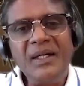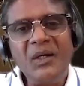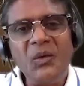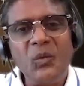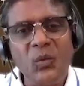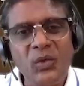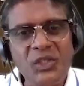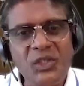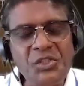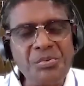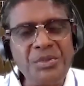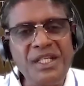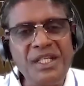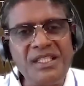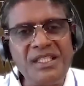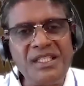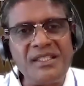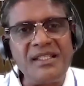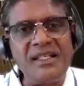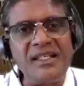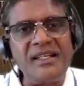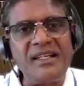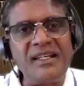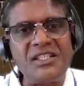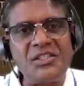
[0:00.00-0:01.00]
Which means,
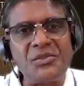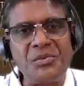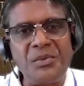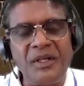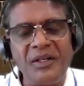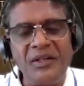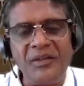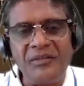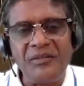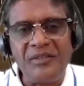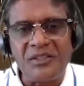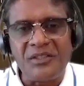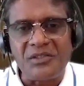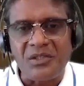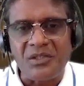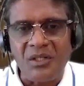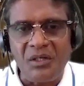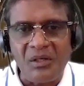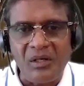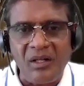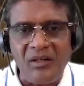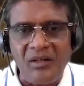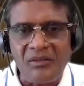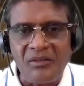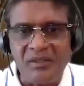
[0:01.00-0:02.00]
irrespective of the
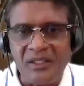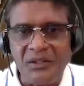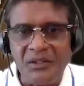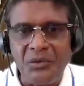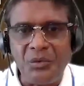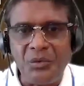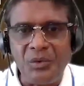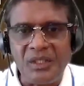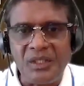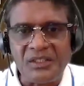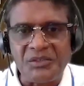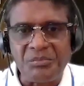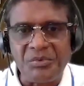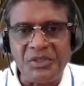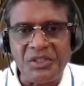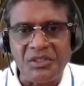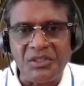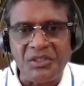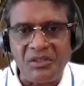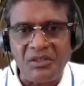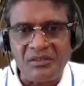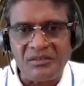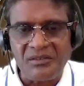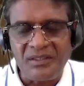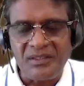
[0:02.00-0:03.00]
slowdown in US,
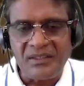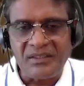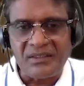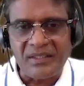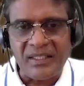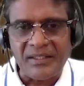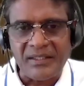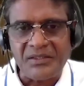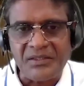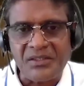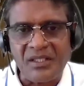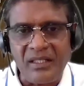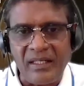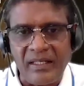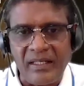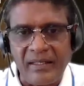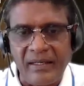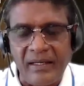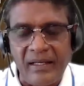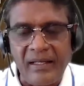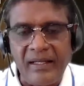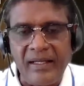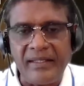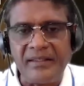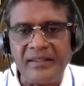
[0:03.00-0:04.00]
because the
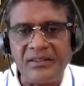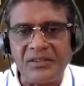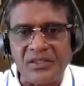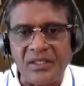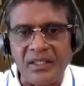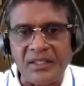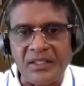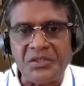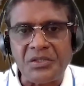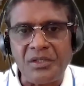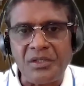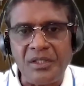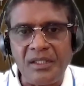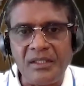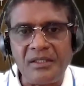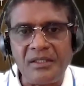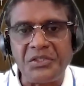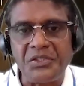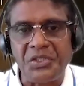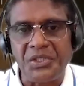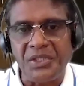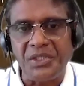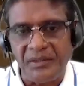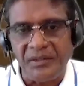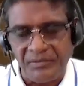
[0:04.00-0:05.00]
underlying structural
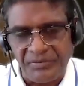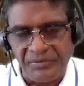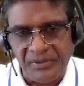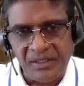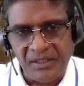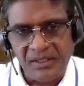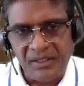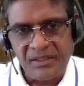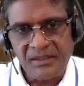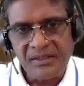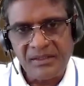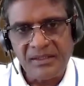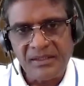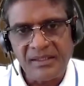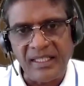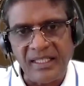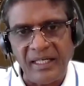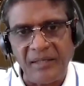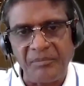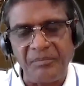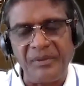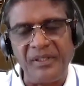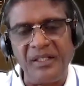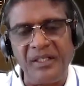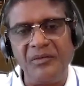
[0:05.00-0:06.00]
shift
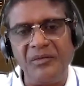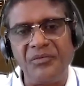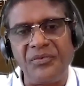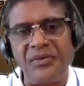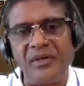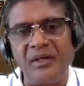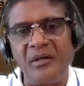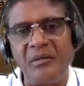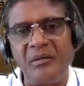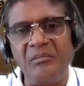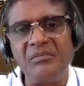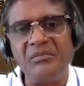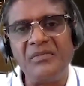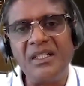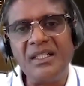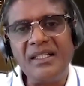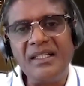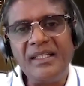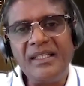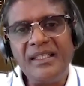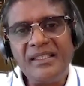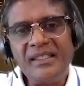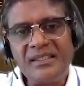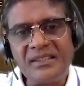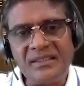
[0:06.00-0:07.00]
happening from
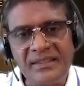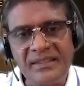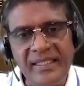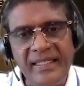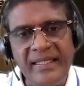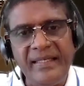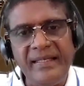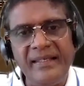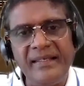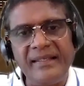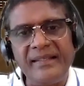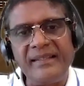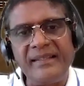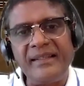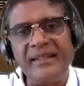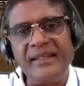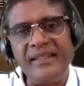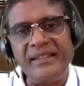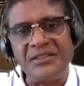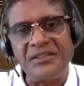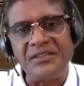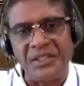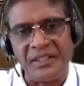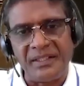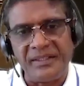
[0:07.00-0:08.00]
steel
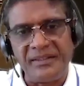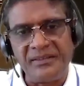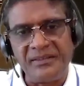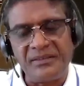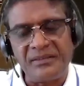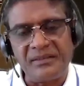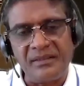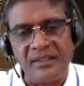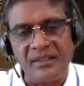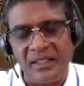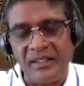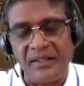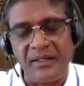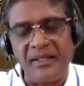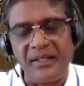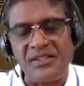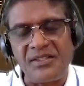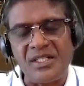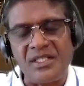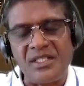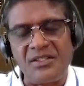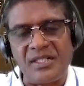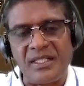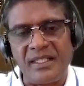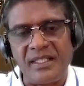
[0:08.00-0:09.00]
heat sinks,
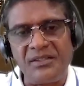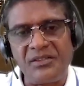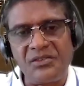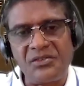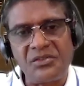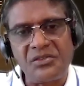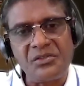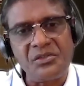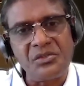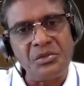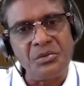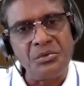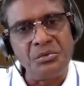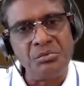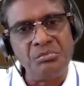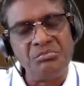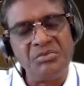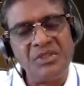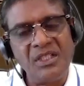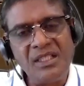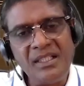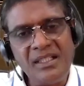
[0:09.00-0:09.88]
kitchen sinks, to